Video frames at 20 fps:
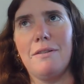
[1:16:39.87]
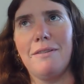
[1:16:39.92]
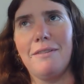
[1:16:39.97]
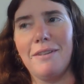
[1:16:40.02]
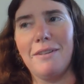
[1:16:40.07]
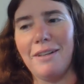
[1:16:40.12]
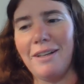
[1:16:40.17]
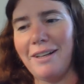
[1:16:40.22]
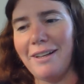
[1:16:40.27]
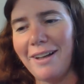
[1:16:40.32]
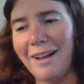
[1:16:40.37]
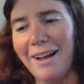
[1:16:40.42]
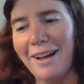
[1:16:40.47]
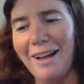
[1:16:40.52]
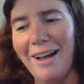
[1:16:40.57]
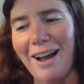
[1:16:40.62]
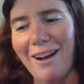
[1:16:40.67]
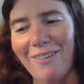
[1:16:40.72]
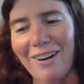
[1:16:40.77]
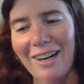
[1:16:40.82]
I
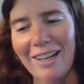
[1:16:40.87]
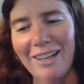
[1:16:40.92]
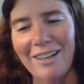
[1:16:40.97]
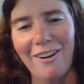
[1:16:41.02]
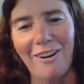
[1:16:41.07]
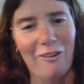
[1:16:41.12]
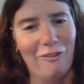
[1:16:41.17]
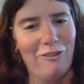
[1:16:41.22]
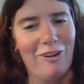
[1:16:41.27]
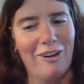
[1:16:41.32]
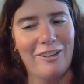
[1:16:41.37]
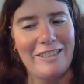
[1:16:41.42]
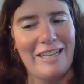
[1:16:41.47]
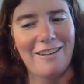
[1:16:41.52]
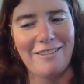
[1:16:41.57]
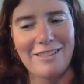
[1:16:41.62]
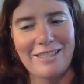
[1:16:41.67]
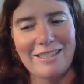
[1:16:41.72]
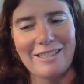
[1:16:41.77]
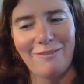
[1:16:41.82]
want to go roll
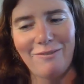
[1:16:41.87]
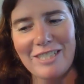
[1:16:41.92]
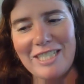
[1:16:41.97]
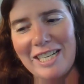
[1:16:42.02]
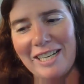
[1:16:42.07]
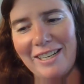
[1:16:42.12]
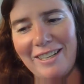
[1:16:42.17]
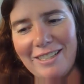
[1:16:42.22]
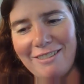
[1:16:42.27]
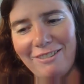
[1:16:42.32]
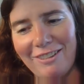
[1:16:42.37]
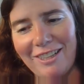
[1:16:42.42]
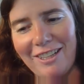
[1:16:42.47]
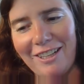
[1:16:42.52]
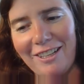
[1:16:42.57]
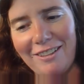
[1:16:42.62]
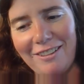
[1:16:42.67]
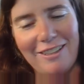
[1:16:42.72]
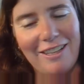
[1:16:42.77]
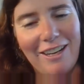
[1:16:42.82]
down some cheese with
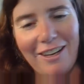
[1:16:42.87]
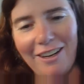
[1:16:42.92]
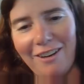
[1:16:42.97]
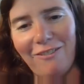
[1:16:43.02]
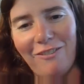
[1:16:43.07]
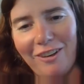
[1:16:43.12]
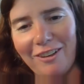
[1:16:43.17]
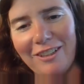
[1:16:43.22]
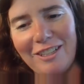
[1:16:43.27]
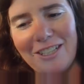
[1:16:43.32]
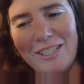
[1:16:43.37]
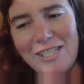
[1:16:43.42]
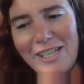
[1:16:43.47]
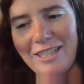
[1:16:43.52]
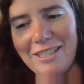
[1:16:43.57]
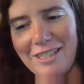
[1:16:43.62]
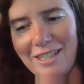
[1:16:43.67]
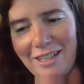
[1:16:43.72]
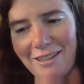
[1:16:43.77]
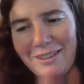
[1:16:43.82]
roll the
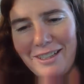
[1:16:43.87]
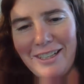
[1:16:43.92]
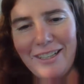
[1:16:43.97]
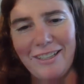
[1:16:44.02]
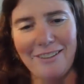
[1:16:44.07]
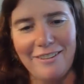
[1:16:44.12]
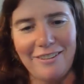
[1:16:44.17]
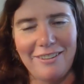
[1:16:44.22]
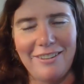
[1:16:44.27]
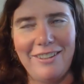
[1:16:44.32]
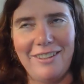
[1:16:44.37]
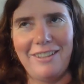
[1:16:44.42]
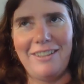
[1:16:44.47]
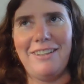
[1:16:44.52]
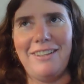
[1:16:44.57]
cheese down the hill.